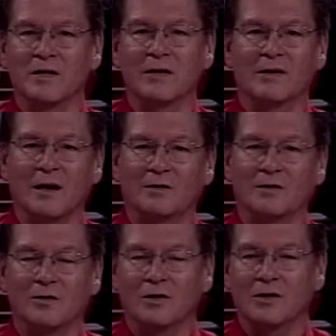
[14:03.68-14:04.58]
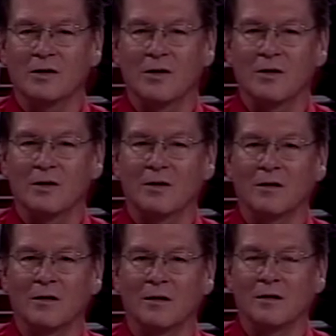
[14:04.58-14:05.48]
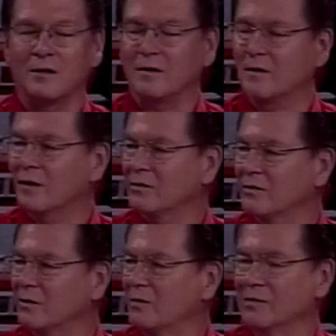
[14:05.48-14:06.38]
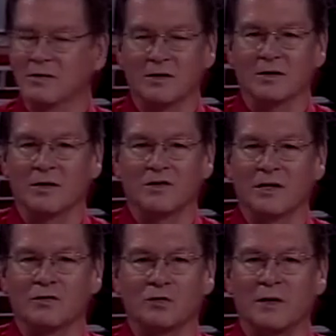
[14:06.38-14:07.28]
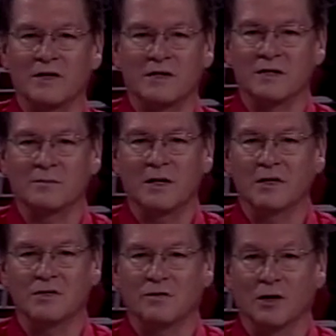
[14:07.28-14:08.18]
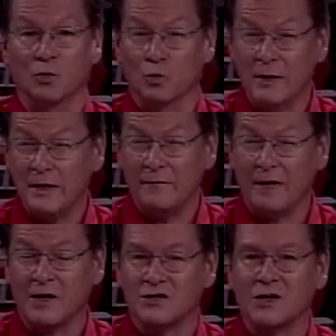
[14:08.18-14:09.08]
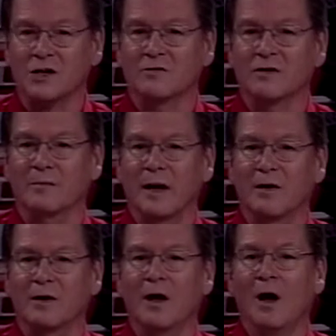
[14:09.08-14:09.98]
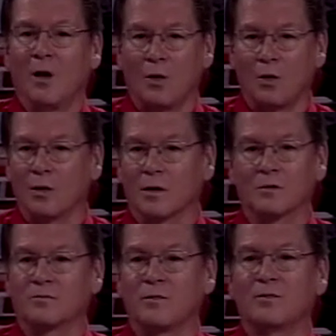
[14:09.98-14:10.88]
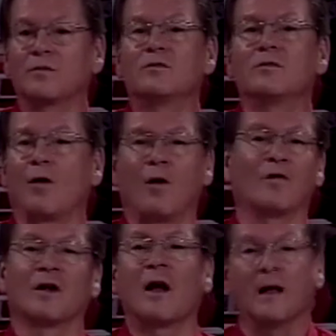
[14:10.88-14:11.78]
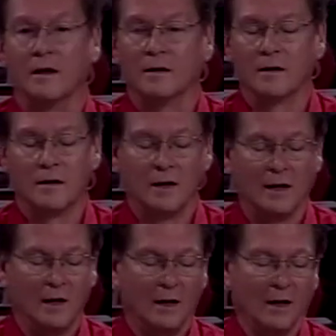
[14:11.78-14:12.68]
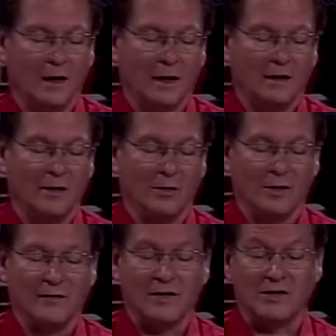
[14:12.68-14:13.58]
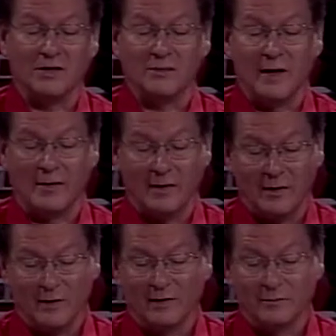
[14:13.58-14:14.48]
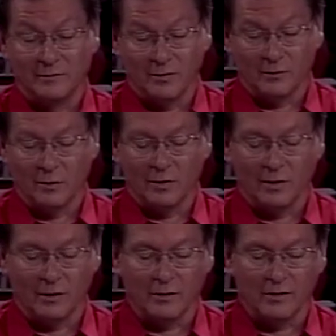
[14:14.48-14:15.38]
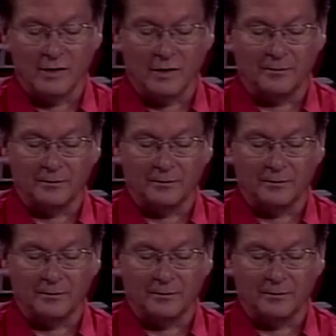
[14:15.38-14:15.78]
later, you're out the door and you're going al along the road until it, instead of 26 minutes for a really fast charge for a battery or overnight. Right you don't want to fast charge your battery anyway. You'll you'll ruin it over time.